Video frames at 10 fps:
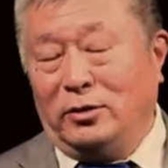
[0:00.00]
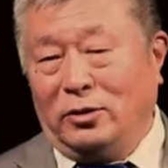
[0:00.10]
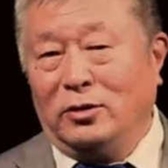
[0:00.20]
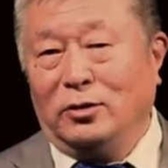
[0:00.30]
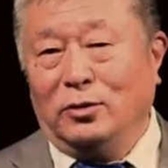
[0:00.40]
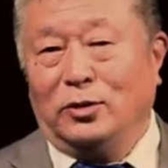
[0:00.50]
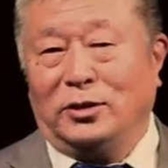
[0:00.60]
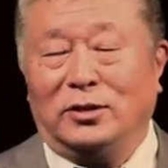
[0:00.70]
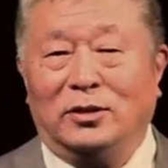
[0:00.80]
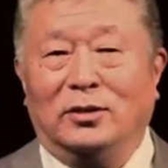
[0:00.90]
you know,
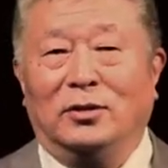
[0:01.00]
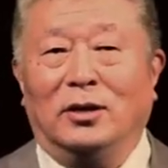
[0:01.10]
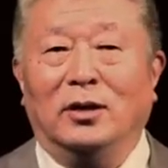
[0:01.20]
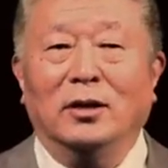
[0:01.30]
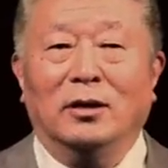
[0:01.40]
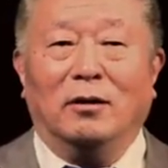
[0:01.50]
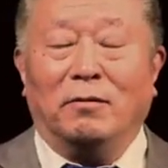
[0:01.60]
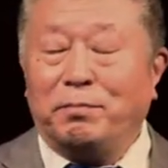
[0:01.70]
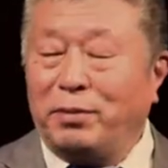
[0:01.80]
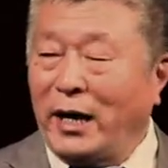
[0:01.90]
those, you know,
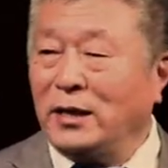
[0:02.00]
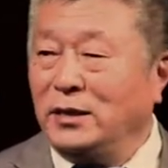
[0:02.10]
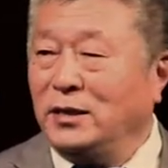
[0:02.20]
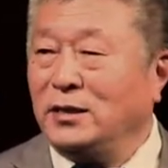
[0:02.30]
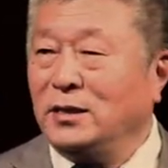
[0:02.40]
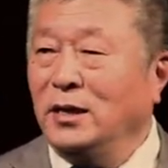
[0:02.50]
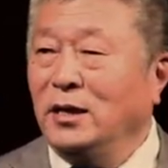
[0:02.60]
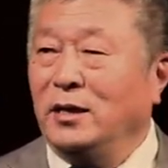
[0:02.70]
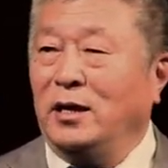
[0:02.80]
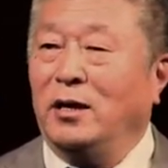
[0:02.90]
of practice.
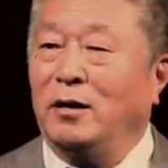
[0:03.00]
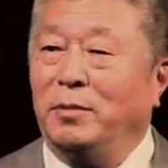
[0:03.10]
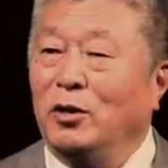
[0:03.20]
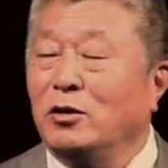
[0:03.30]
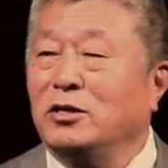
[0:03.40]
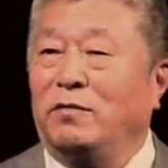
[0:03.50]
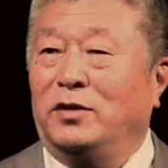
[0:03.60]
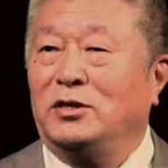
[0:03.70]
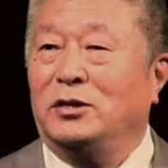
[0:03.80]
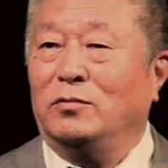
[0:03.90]
Uh,
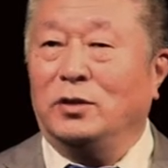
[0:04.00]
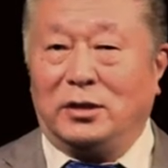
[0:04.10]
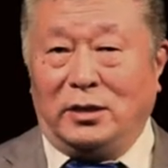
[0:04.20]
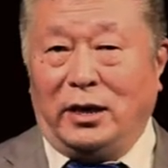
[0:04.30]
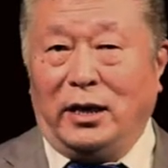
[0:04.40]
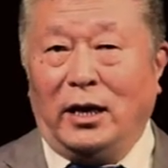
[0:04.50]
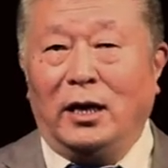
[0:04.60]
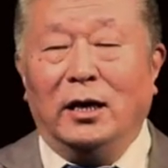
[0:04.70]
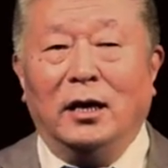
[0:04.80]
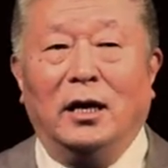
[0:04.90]
Milosevic was the uh,
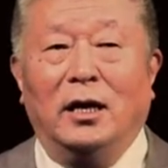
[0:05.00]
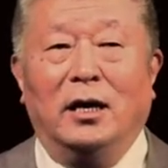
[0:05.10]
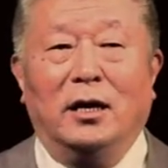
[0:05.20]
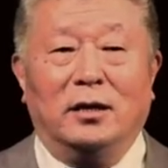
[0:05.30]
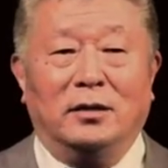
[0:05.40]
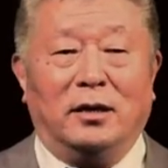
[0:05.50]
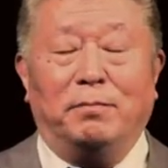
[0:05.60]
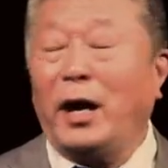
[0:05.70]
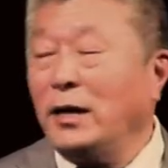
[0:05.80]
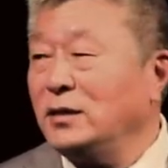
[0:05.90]
uh, the
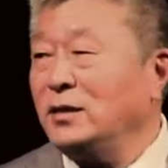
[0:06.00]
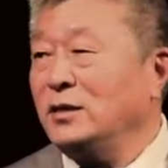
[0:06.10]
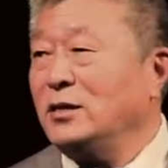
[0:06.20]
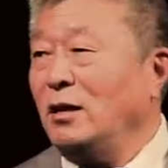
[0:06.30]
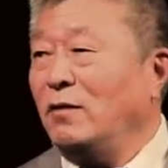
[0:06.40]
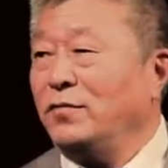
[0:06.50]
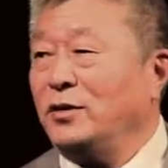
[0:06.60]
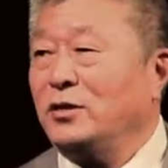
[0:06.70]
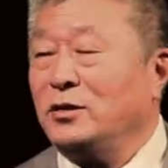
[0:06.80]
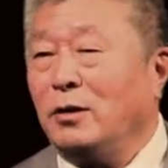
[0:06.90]
president of
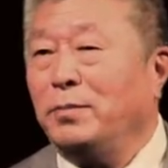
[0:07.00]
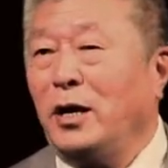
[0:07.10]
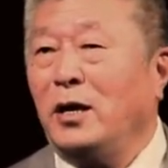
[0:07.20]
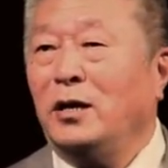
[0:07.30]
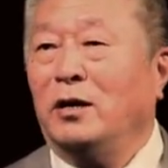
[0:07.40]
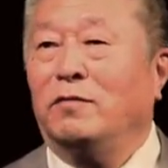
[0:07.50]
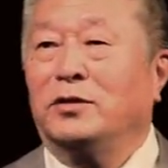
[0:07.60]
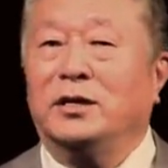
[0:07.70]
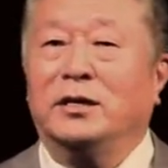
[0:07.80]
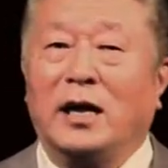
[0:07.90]
the Serbia. He
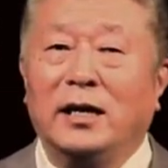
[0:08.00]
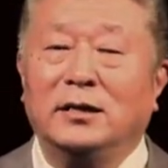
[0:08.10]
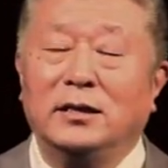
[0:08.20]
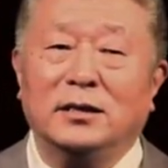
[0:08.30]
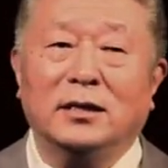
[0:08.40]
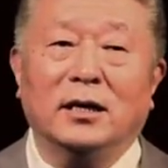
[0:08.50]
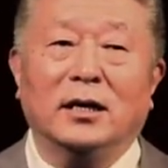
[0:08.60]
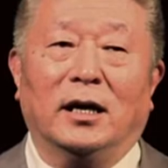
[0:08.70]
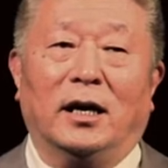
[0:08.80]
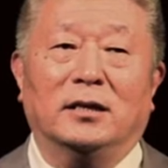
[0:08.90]
was indicted,
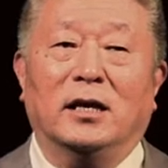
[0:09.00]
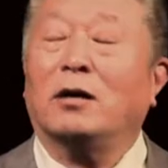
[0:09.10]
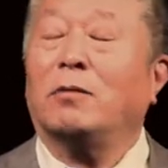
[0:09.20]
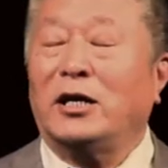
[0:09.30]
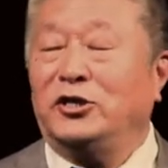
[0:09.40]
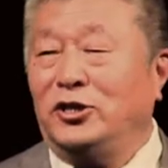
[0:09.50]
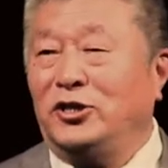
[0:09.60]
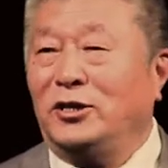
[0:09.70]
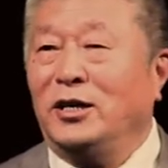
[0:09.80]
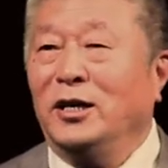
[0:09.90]
and uh,
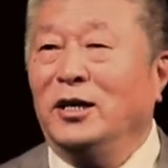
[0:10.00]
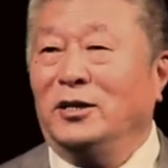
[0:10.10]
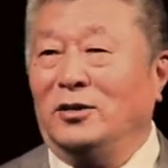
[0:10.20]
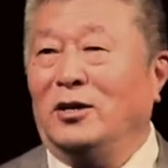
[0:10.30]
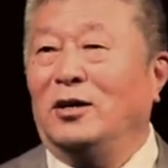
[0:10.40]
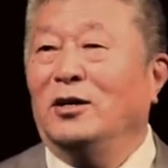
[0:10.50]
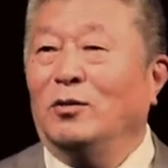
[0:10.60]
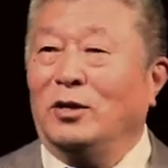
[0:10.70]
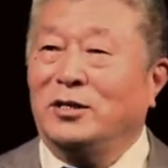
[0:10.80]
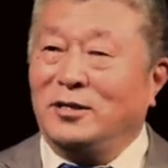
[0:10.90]
Karadzic, you know,
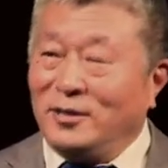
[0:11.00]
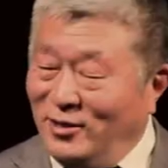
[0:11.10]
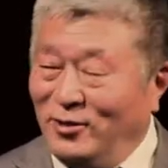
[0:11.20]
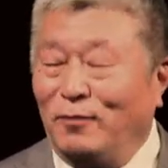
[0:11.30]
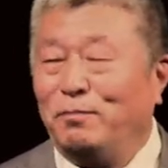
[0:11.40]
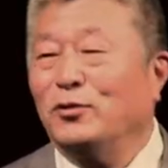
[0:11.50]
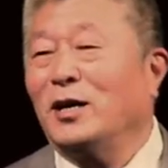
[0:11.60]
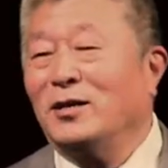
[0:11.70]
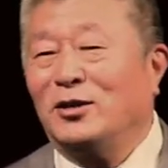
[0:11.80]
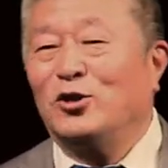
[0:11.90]
was you know put
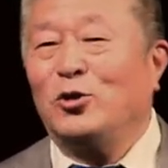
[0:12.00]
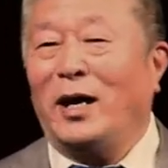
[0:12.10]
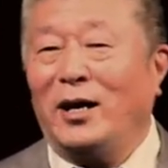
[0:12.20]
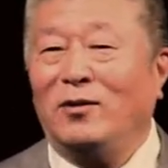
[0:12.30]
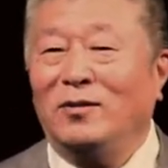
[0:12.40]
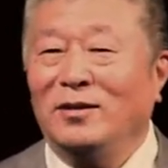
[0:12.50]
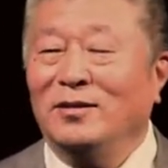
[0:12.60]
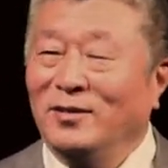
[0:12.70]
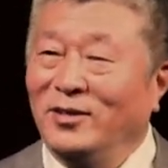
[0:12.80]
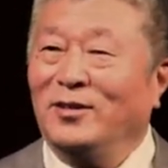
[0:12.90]
on the trial.
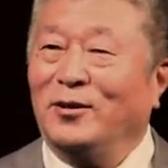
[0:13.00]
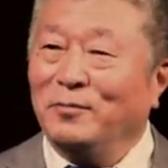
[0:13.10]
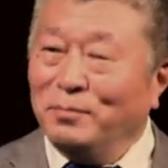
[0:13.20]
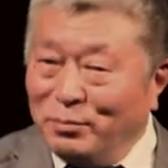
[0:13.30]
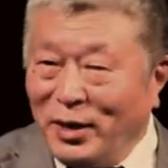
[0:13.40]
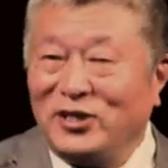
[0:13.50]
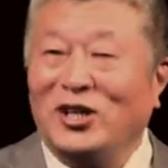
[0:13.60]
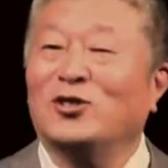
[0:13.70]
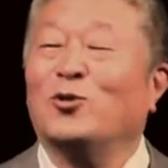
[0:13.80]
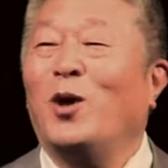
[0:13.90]
You know,
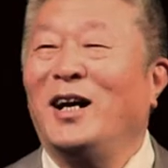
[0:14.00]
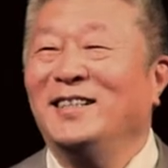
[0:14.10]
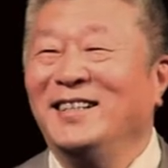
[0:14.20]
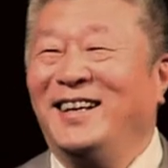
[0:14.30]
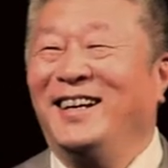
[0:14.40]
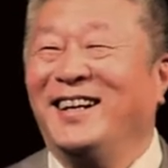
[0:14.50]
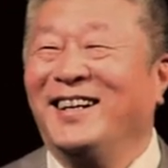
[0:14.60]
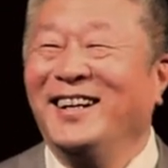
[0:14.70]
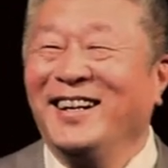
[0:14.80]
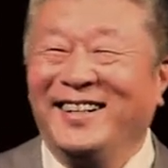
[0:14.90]
Judge Kwon
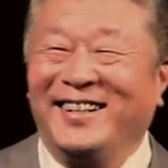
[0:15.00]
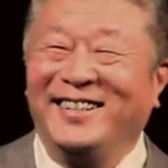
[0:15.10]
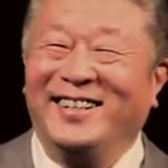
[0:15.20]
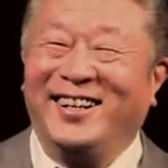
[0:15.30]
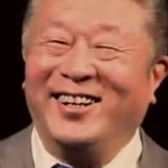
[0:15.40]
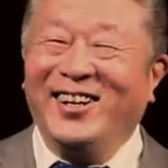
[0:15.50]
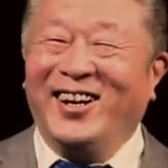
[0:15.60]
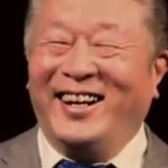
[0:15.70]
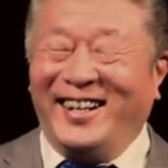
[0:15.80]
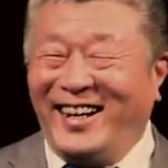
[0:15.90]
here, you know,
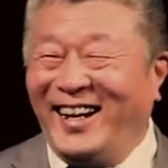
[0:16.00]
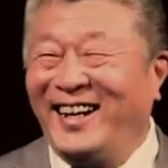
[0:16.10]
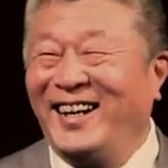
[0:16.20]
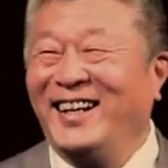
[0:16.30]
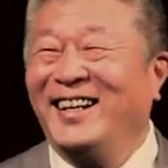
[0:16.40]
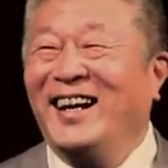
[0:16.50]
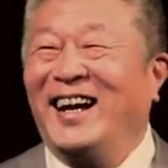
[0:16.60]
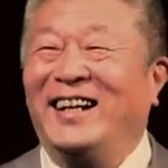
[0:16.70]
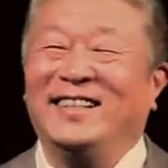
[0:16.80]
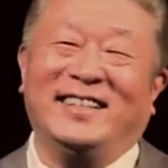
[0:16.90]
uh, uh
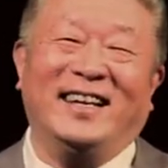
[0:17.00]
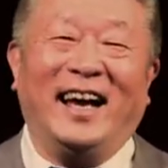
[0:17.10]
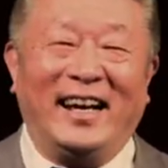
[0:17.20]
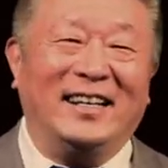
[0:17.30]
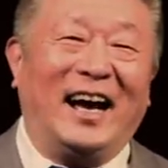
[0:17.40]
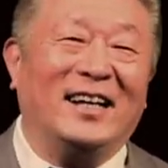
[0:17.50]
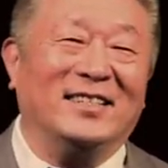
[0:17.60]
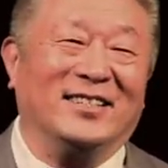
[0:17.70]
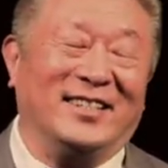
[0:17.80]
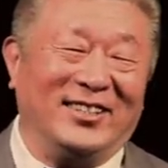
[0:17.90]
and uh, and
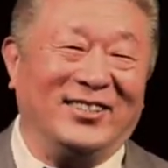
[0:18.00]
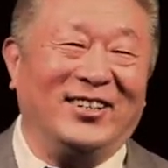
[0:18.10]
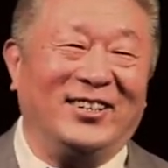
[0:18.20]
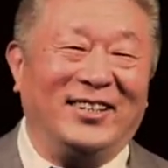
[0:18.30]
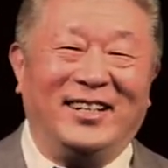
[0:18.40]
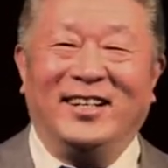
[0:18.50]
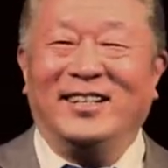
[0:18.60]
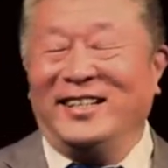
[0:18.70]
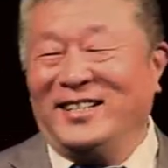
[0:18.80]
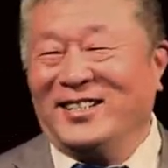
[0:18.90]
other you know
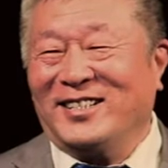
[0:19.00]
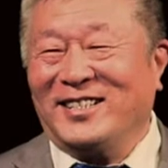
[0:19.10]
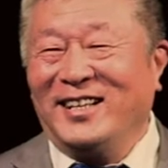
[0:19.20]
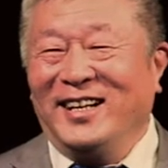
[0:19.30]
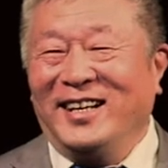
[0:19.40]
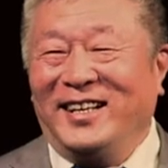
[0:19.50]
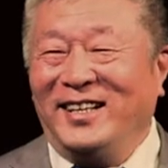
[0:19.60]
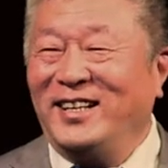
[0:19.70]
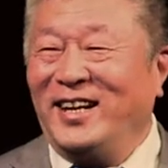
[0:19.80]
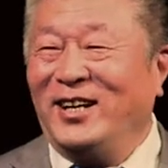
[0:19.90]
leaders
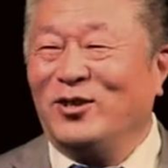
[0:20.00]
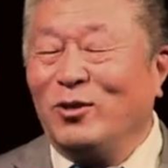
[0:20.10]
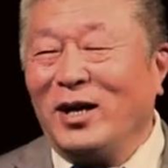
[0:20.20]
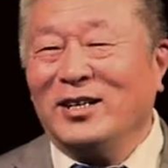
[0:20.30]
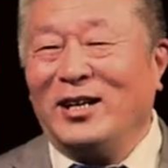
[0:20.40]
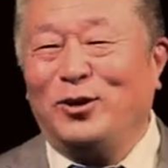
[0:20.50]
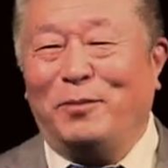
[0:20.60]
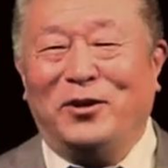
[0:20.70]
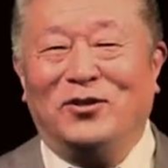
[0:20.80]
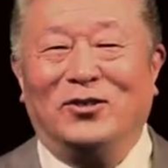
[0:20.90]
in the uh, Rwanda
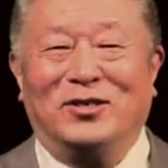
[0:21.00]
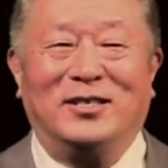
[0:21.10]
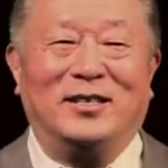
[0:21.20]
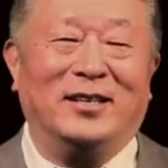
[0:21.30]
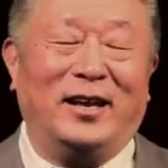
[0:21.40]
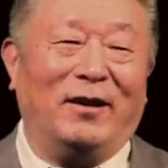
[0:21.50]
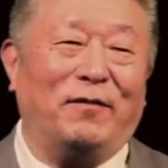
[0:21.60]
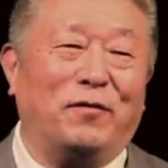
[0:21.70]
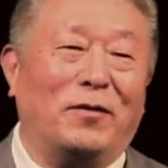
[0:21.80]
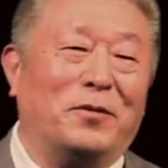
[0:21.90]
tribunals. The
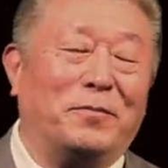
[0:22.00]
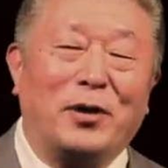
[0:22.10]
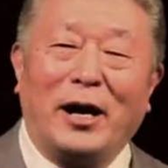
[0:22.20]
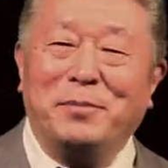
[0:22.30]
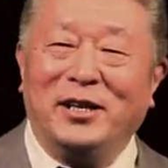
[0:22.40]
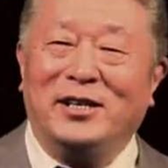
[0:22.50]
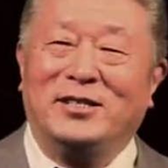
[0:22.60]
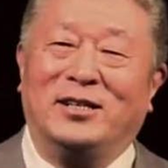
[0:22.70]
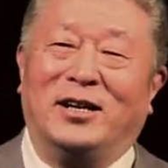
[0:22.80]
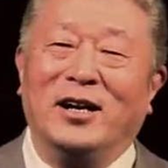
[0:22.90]
former prime
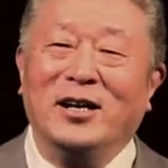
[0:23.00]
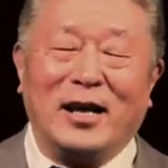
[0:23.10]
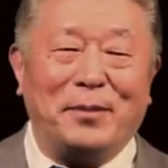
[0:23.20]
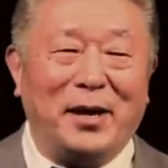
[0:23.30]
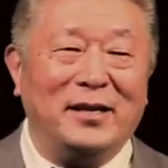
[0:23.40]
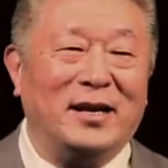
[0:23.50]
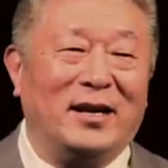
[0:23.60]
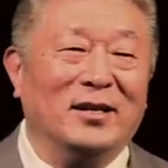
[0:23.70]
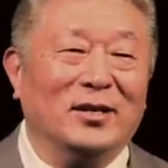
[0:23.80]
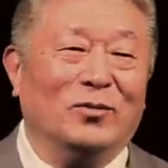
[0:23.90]
minister
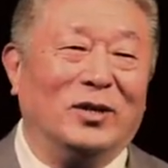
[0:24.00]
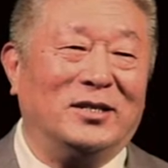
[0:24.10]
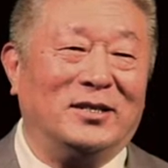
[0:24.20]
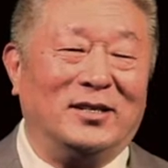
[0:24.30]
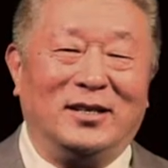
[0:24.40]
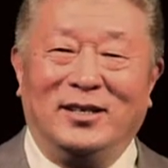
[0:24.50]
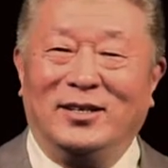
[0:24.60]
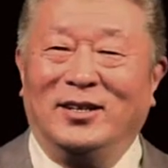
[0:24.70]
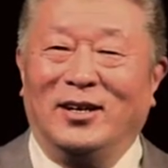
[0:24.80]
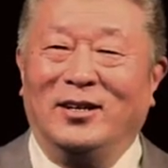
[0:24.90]
Kambanda was
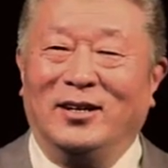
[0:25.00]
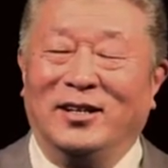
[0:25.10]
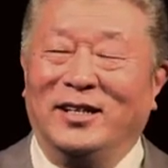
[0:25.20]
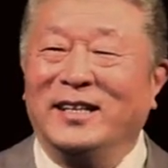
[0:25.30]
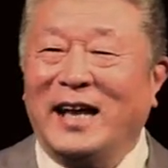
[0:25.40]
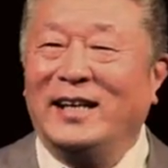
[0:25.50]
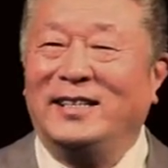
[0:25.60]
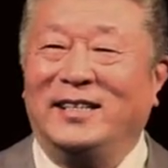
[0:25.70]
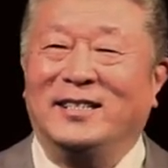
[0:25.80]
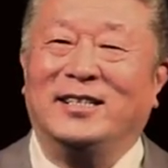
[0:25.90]
you know
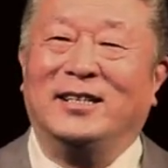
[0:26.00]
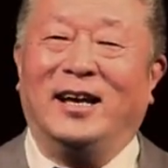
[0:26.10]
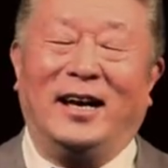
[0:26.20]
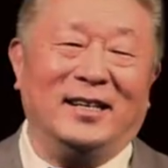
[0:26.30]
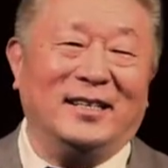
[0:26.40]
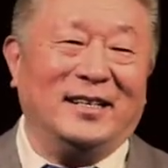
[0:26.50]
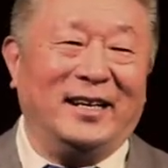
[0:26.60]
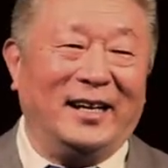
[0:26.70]
indicted and